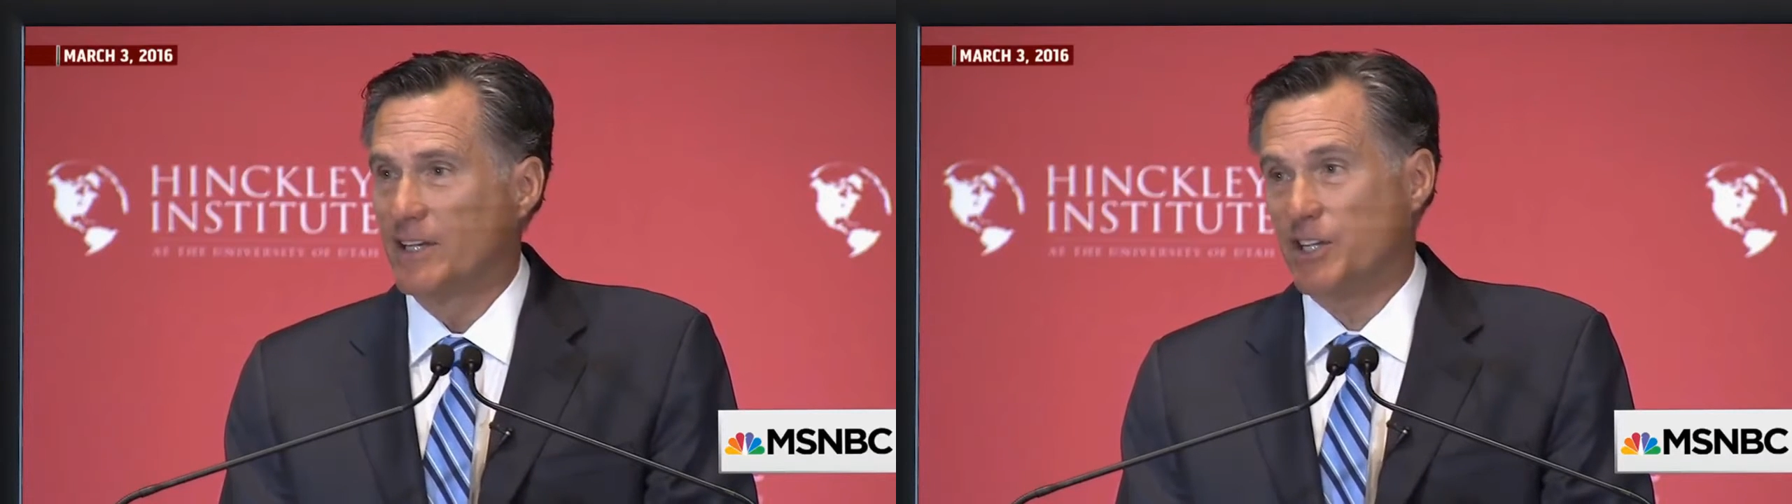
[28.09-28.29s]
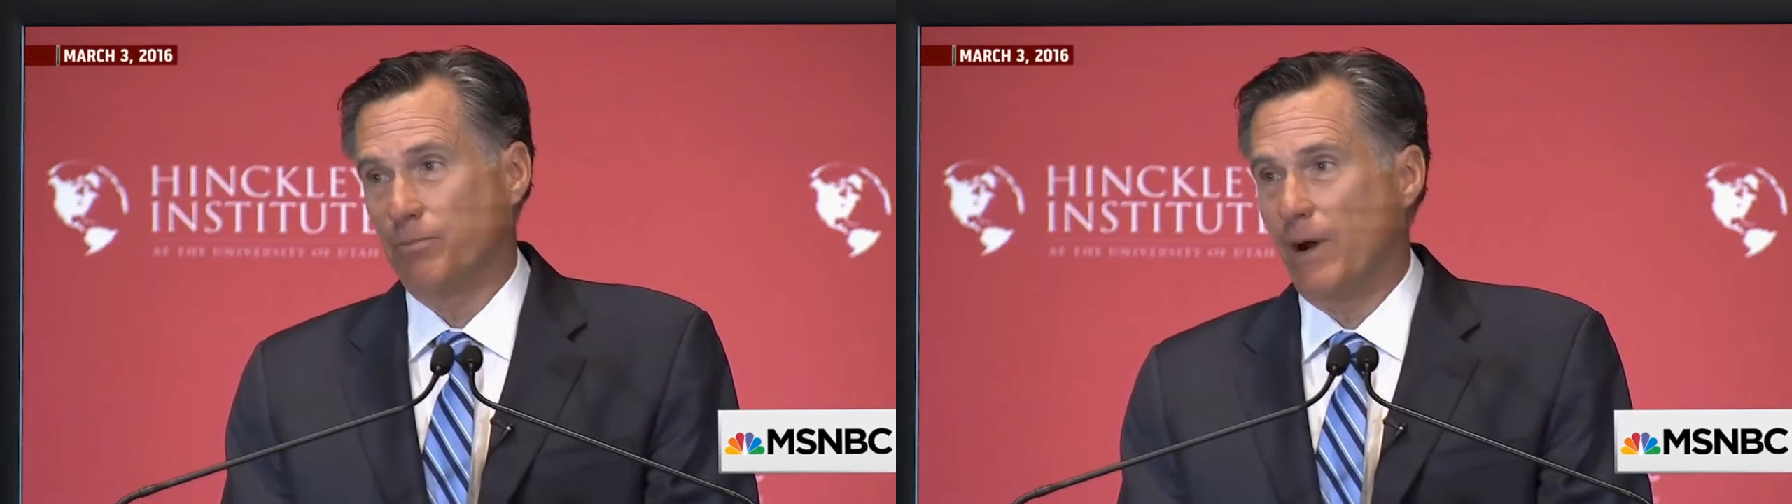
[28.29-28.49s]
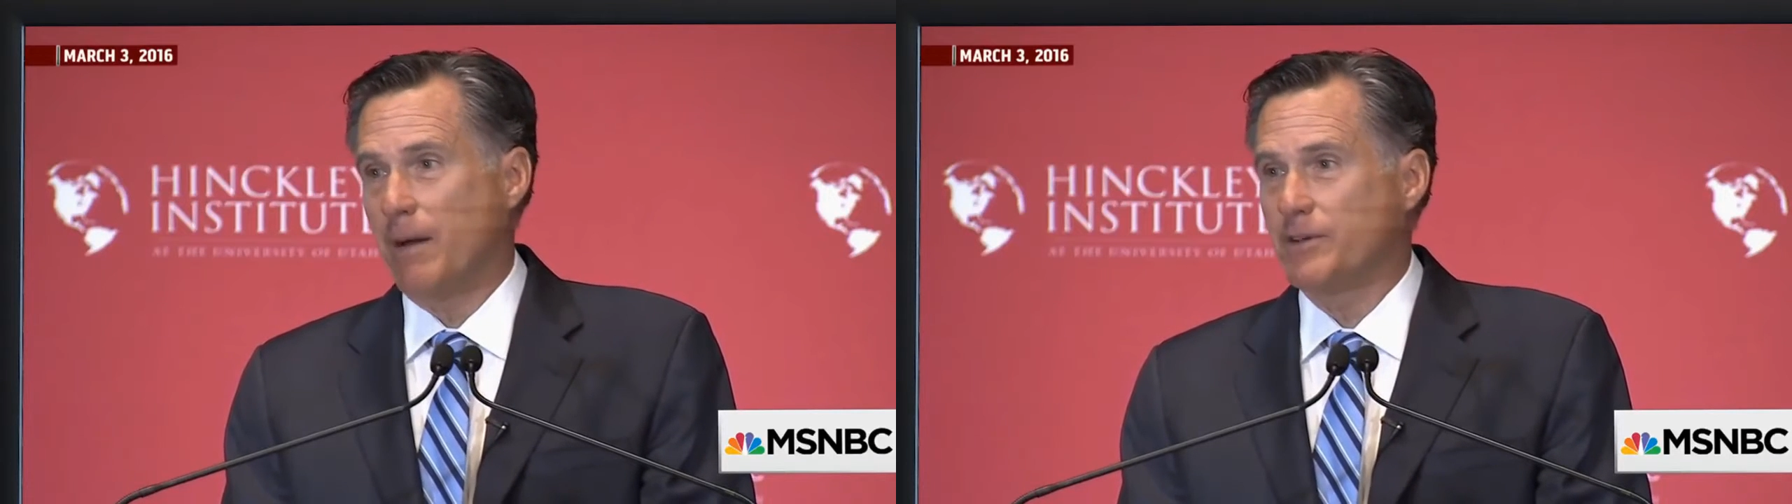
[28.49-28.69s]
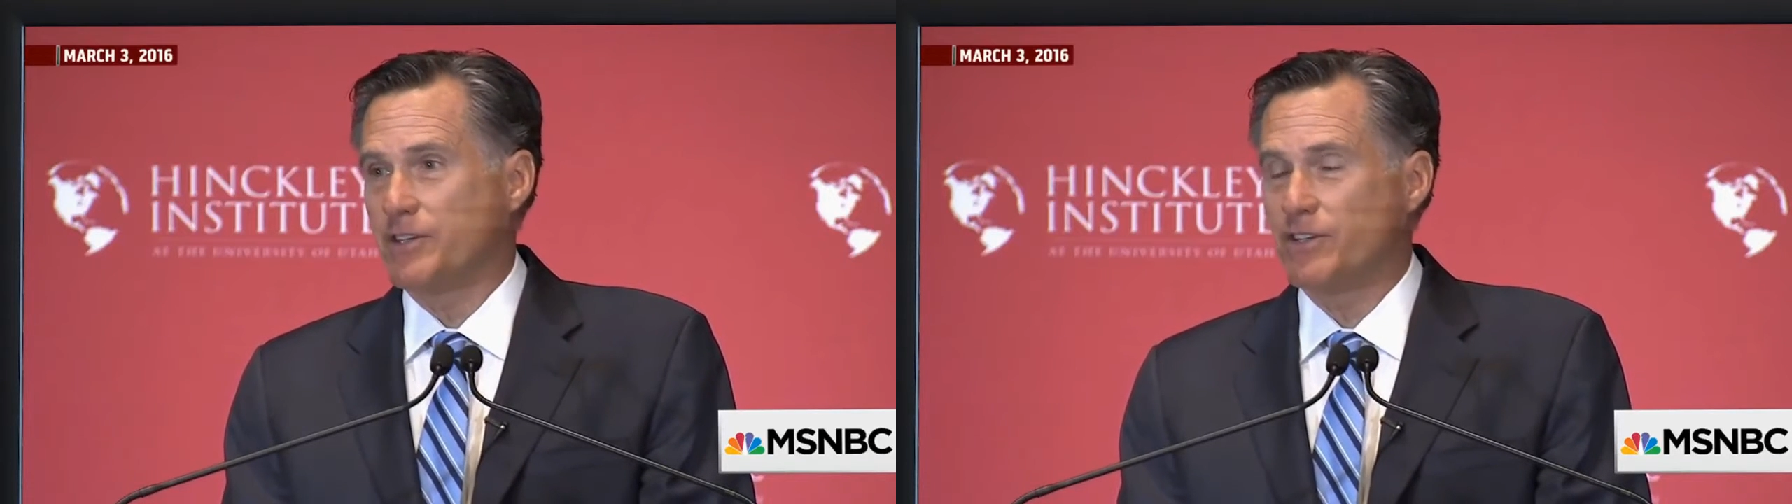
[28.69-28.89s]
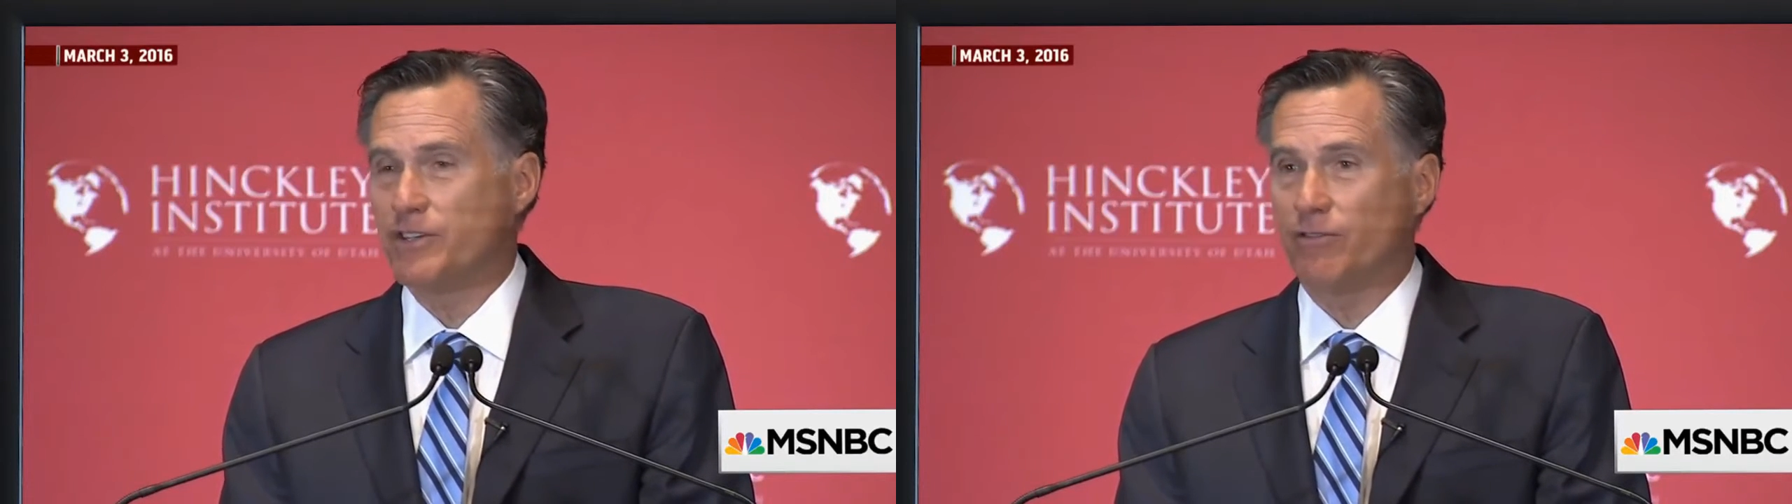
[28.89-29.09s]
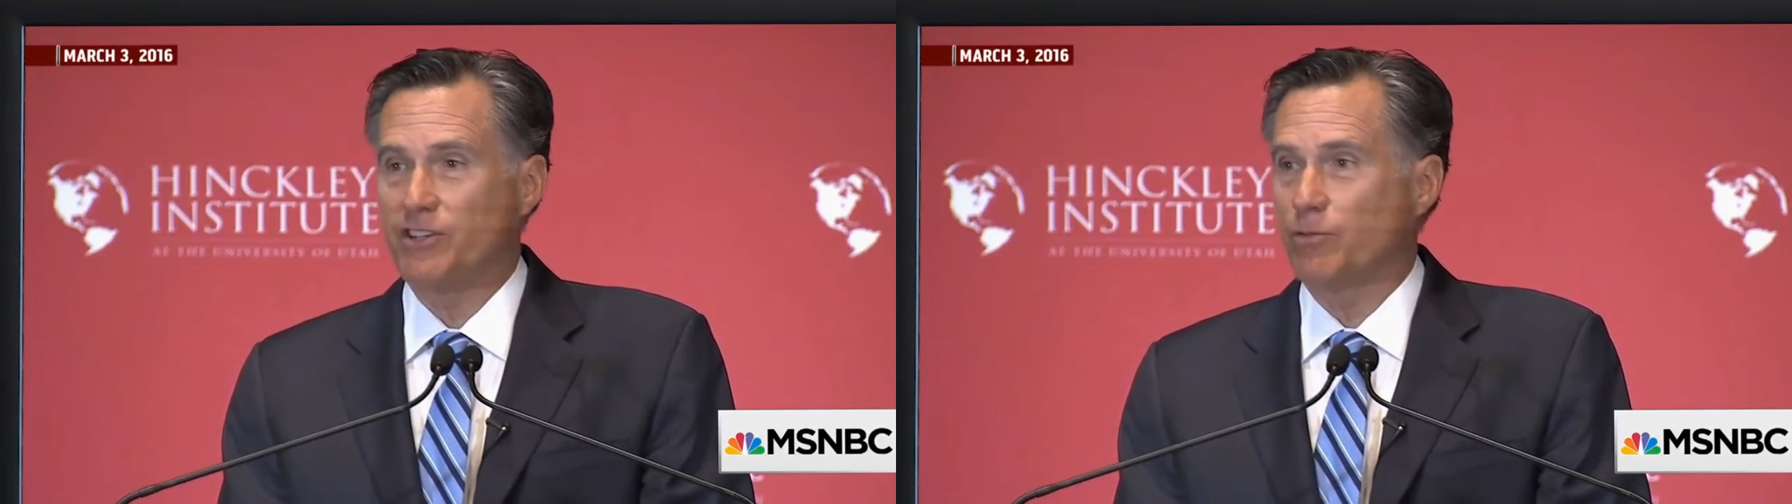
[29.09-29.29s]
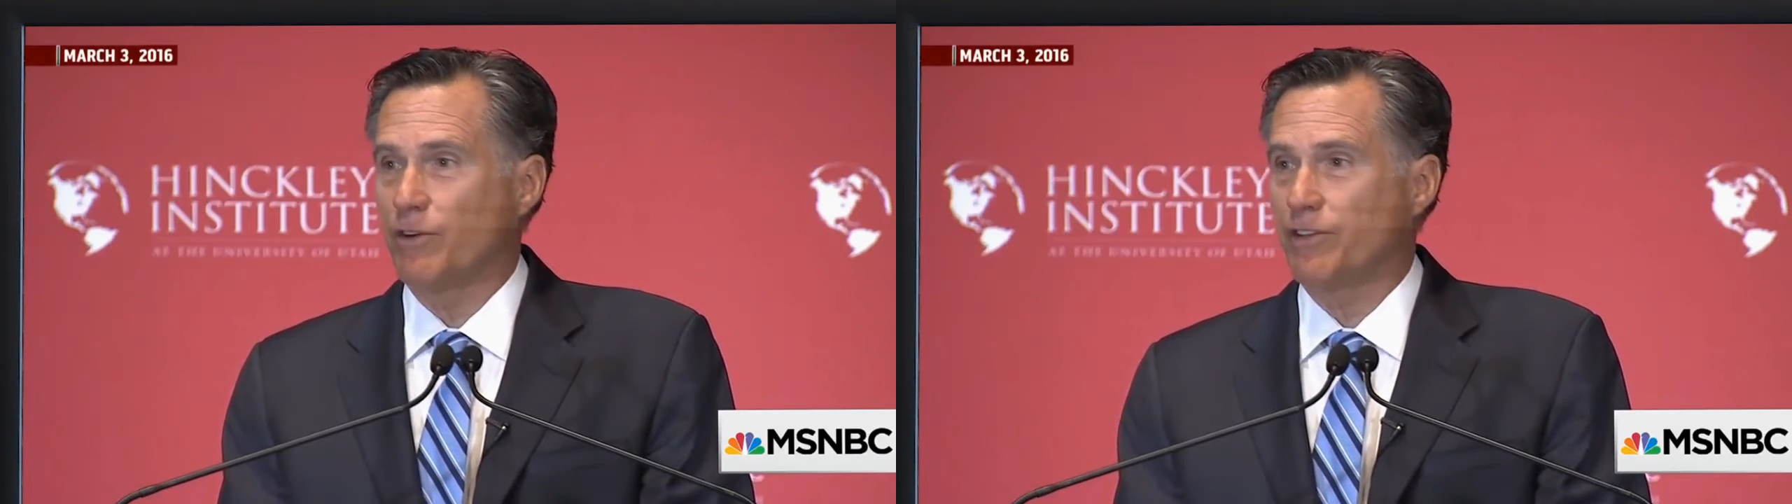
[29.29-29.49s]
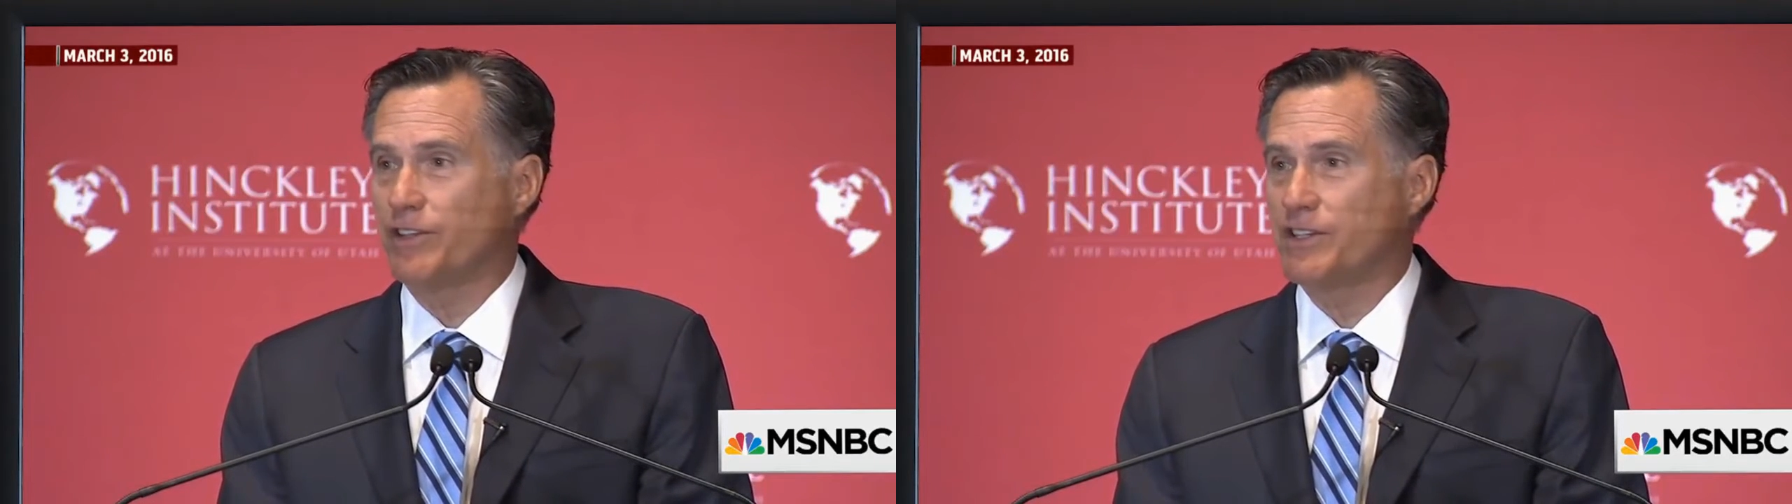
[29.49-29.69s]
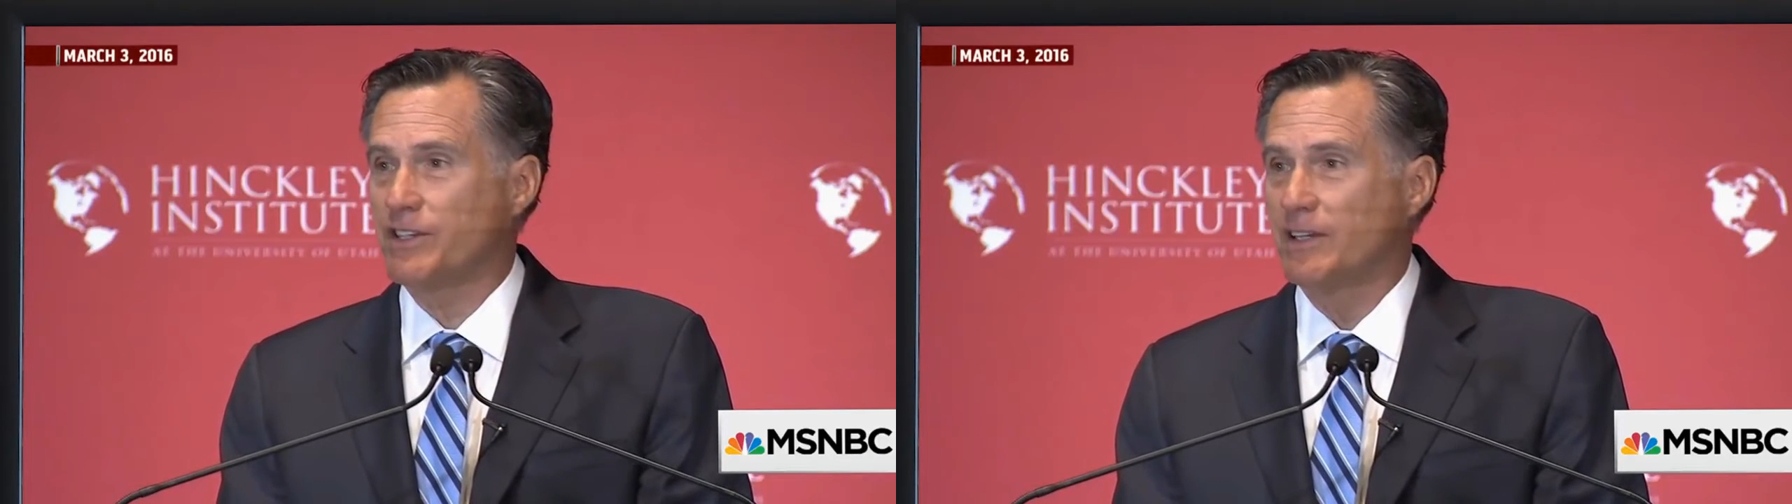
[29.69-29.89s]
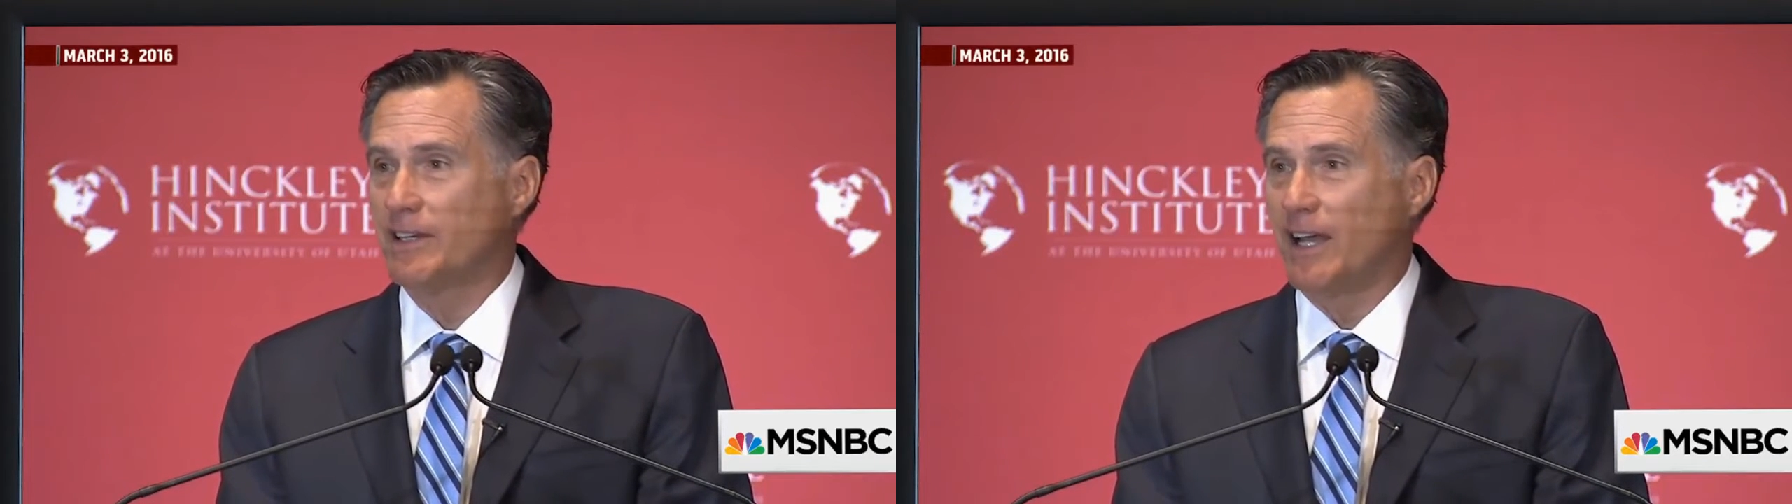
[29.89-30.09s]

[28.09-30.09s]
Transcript: His promises are as worthless